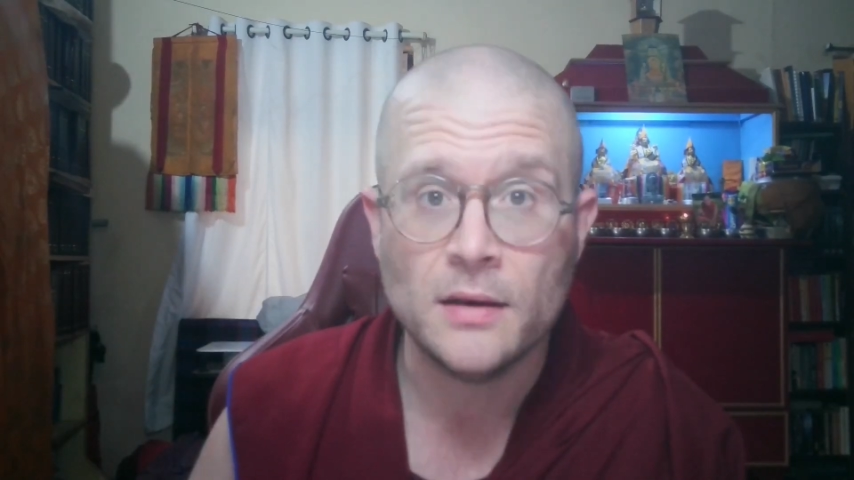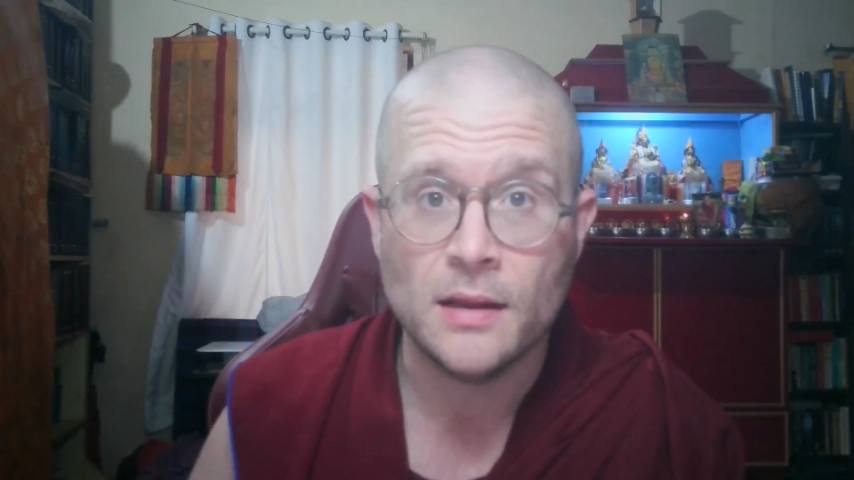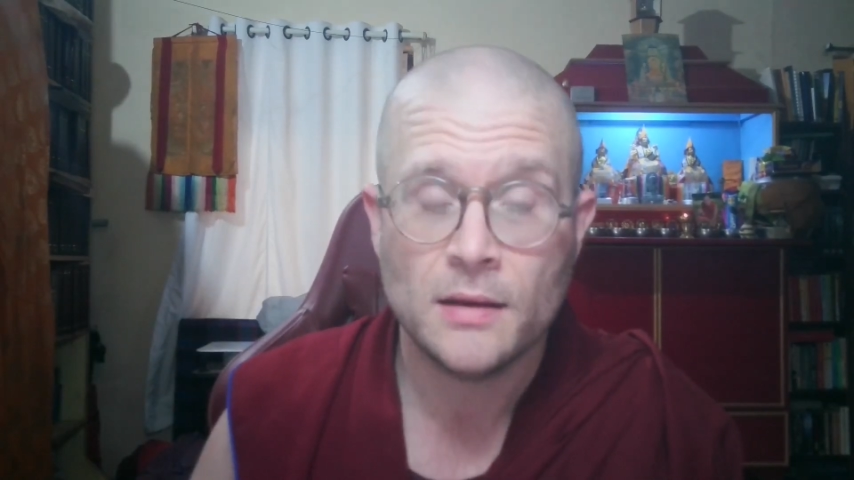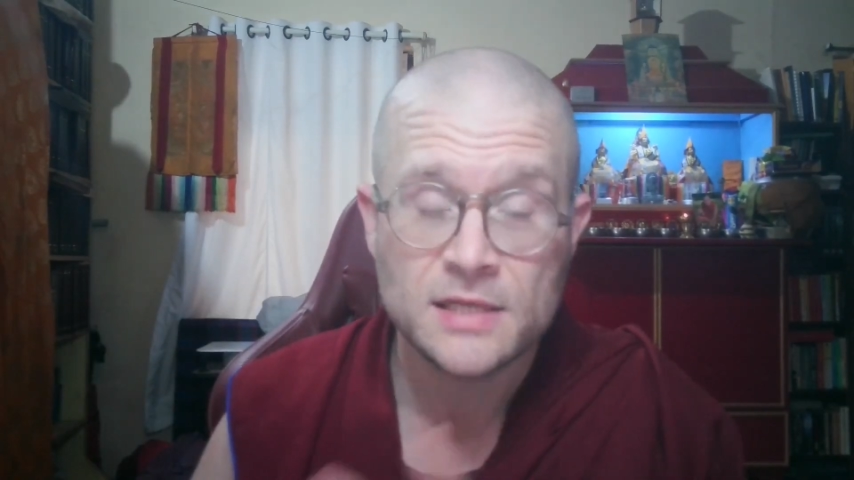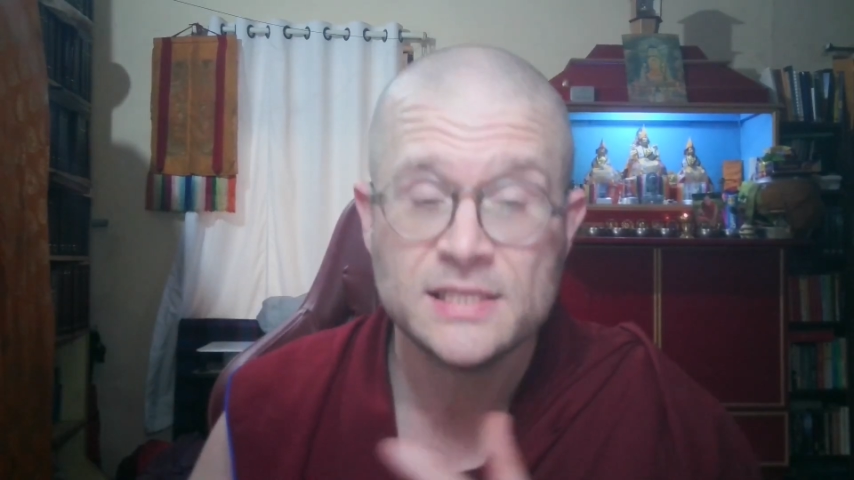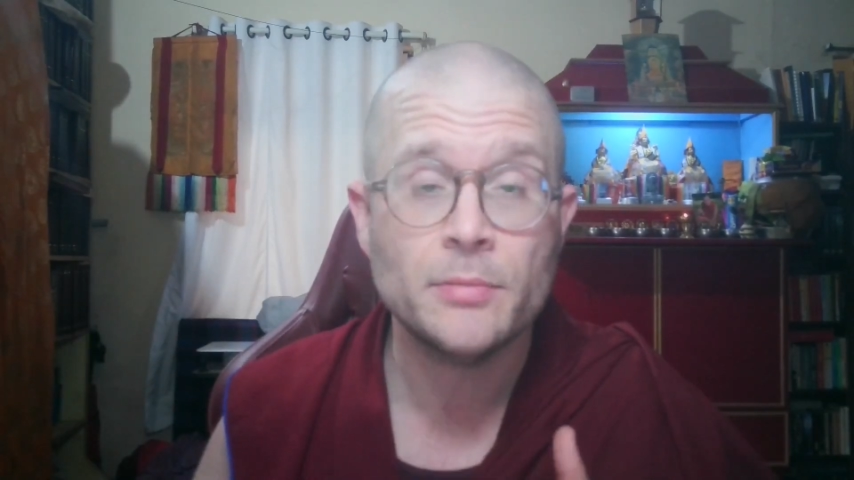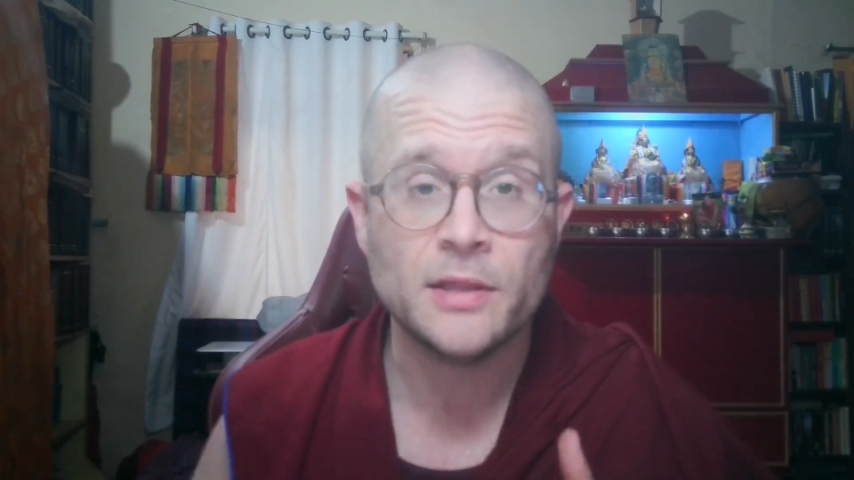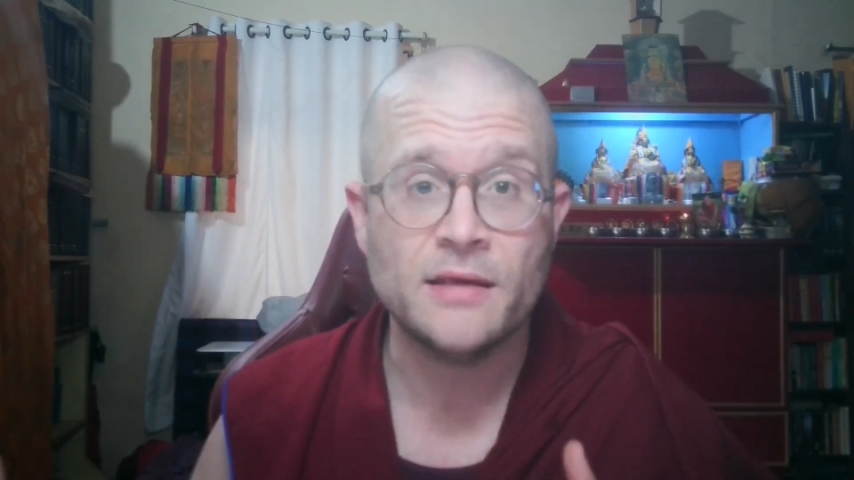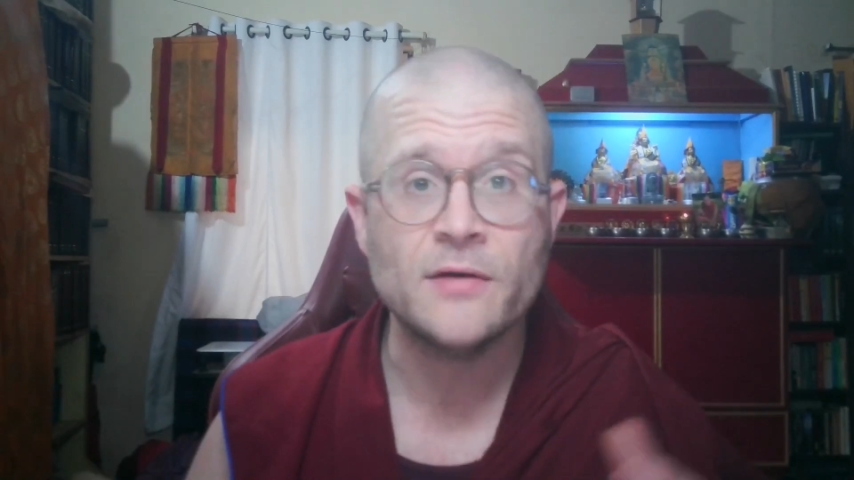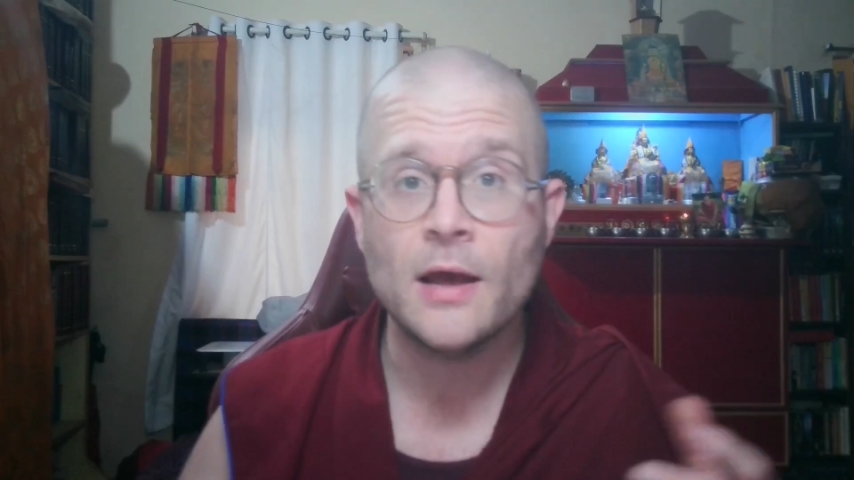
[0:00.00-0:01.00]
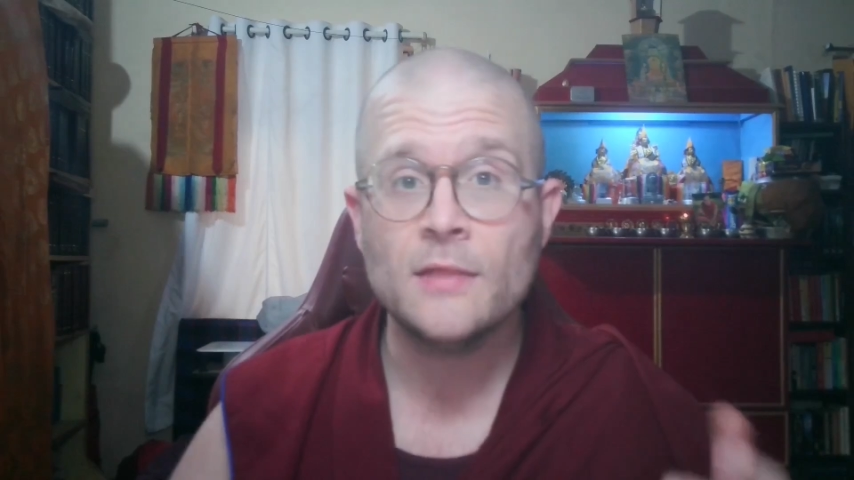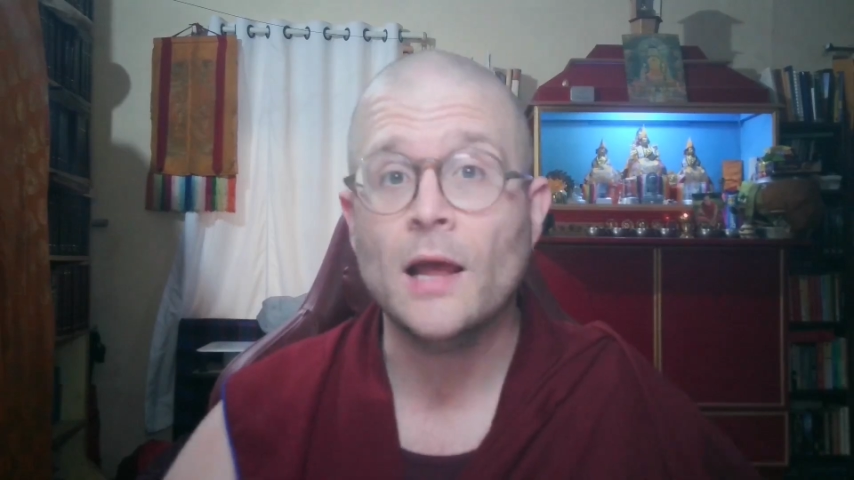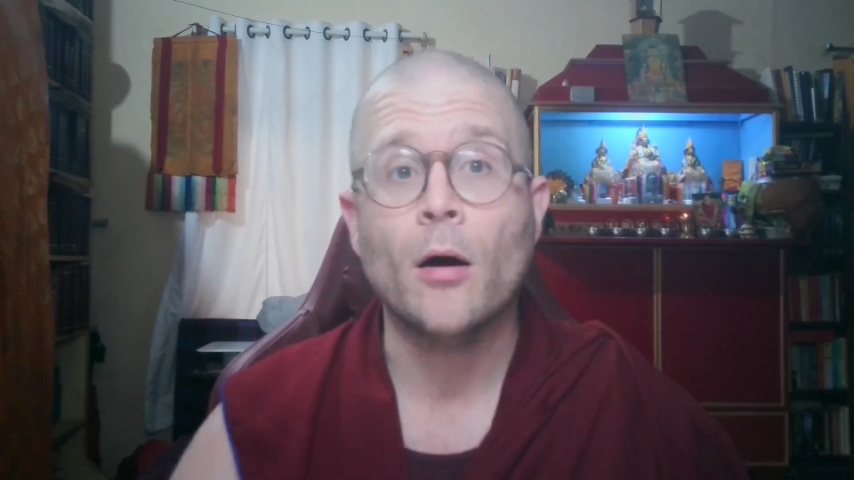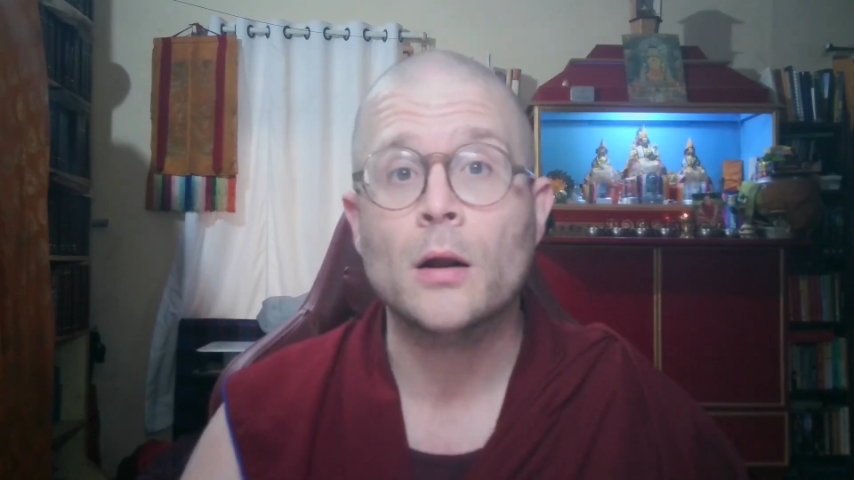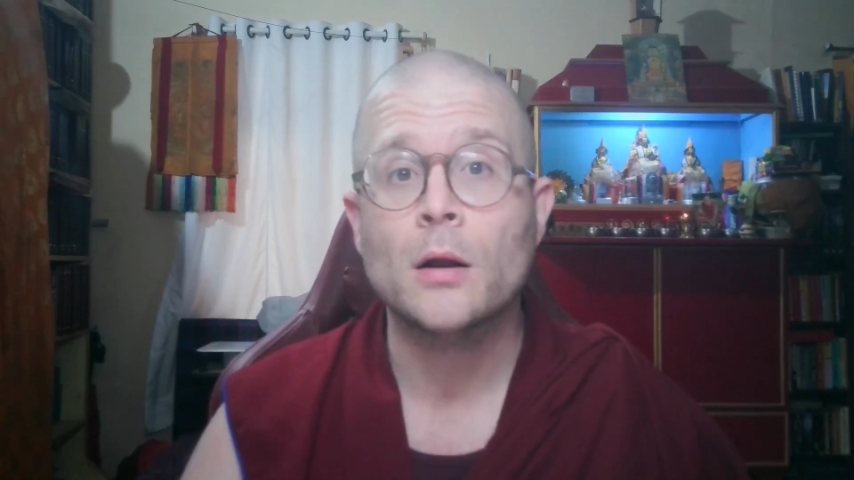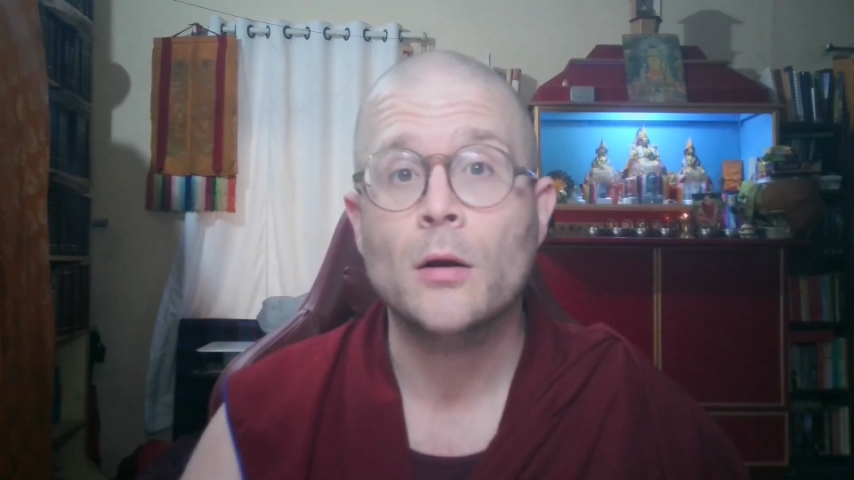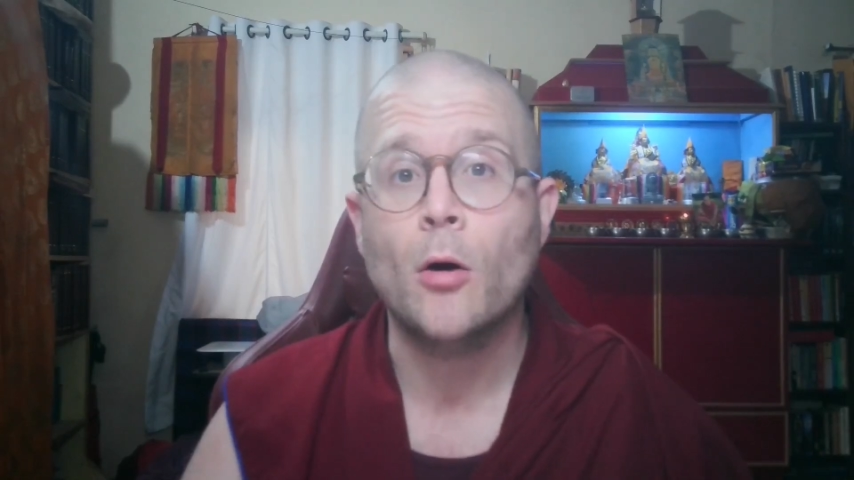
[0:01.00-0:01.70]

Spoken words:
because they believe they are